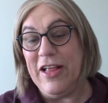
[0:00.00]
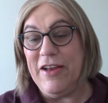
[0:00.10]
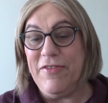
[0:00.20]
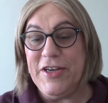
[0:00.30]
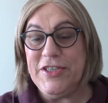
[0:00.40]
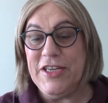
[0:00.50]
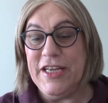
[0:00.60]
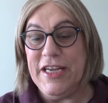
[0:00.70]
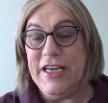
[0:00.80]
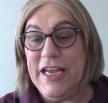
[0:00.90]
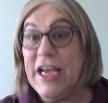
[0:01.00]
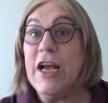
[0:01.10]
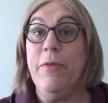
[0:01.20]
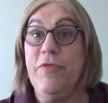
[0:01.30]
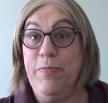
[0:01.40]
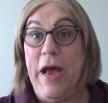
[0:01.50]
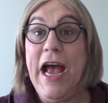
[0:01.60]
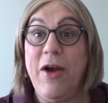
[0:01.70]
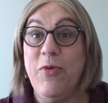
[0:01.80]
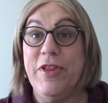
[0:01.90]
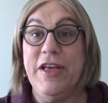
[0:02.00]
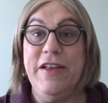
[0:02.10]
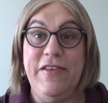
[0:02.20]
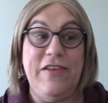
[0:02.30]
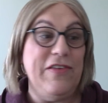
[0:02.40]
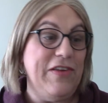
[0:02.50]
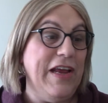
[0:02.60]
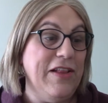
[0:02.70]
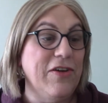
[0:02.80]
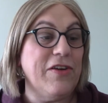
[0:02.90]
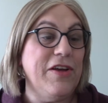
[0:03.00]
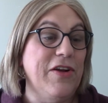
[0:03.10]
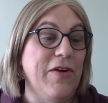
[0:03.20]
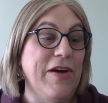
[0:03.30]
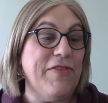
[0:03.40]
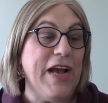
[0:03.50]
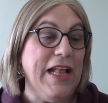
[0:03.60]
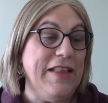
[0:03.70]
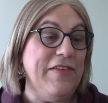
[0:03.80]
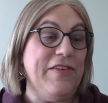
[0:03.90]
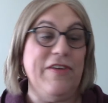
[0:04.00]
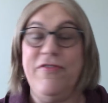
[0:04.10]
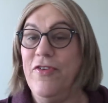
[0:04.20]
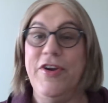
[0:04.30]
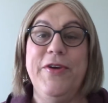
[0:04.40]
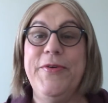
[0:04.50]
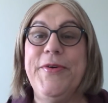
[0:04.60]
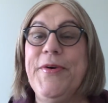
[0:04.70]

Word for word: And eventually he comes back with it and says, hey, look, you know, I've got this stuff for you.